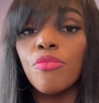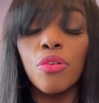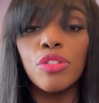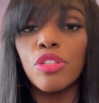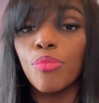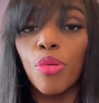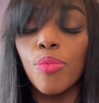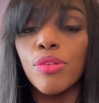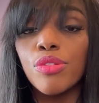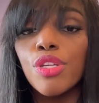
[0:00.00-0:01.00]
focused on
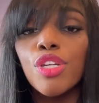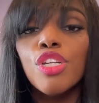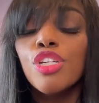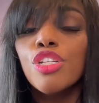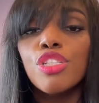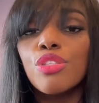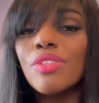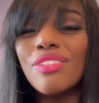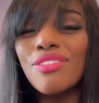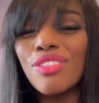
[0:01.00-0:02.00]
purpose. So
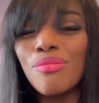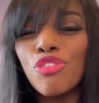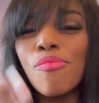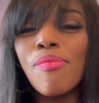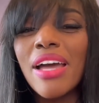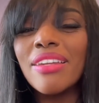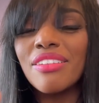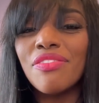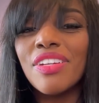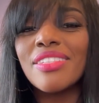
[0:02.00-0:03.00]
there's some traumatic
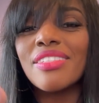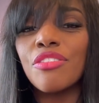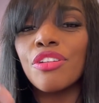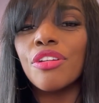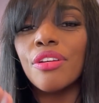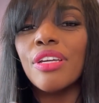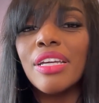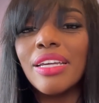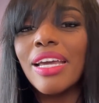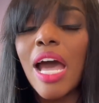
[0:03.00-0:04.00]
events that are gonna
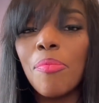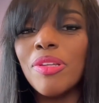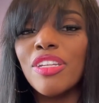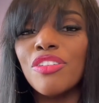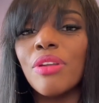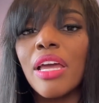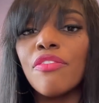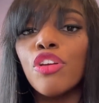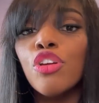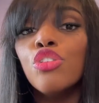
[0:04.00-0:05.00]
happen in your
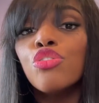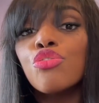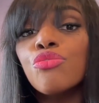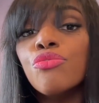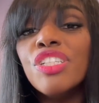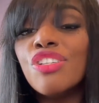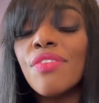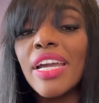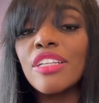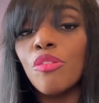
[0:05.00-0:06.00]
life to
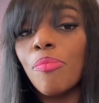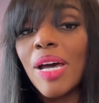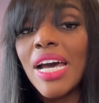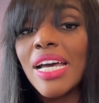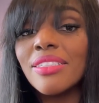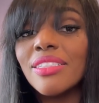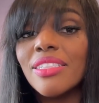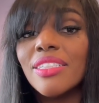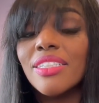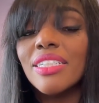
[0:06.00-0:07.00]
redirect your path.
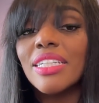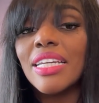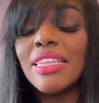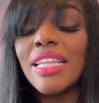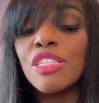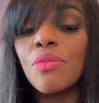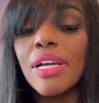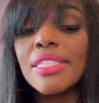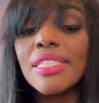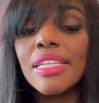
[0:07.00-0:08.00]
And that's why
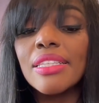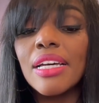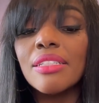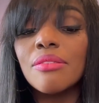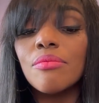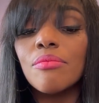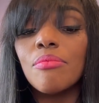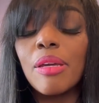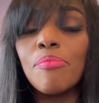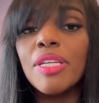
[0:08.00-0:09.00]
I say that
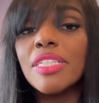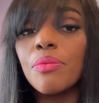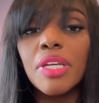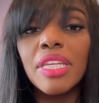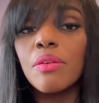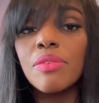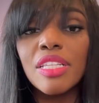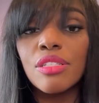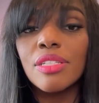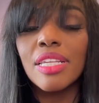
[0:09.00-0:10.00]
my biggest awakening was
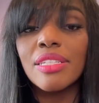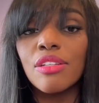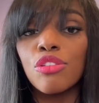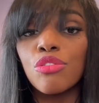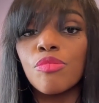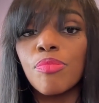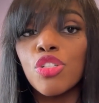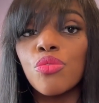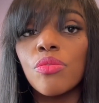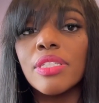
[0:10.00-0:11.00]
that success is also
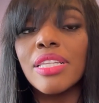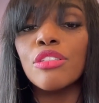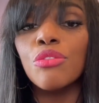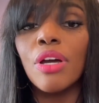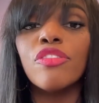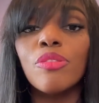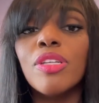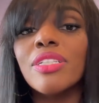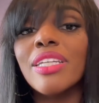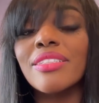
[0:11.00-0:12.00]
spiritual, is that you have to be
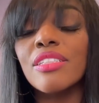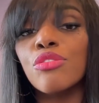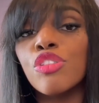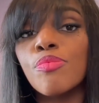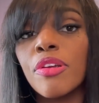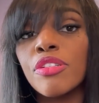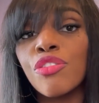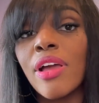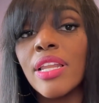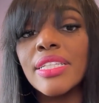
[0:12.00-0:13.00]
connected to
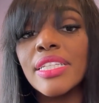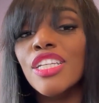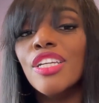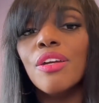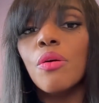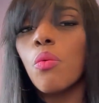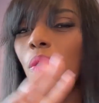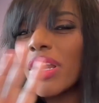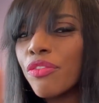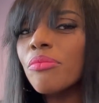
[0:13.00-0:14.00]
spirituality,
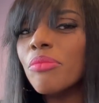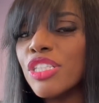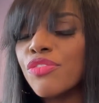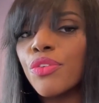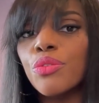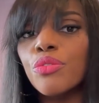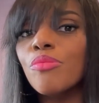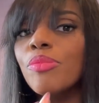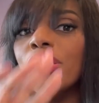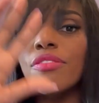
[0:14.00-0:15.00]
whatever it means for you. It
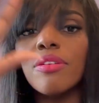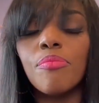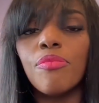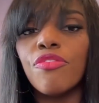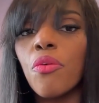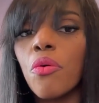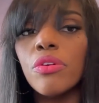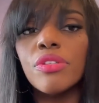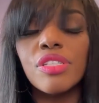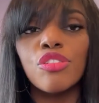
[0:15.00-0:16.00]
could be a
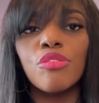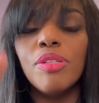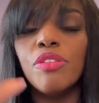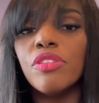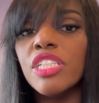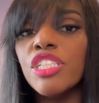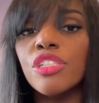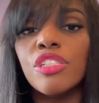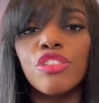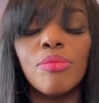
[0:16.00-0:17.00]
force, it could be
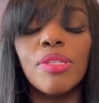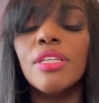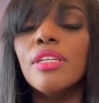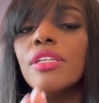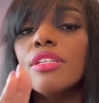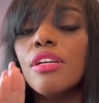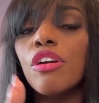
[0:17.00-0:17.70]
religion, it could be a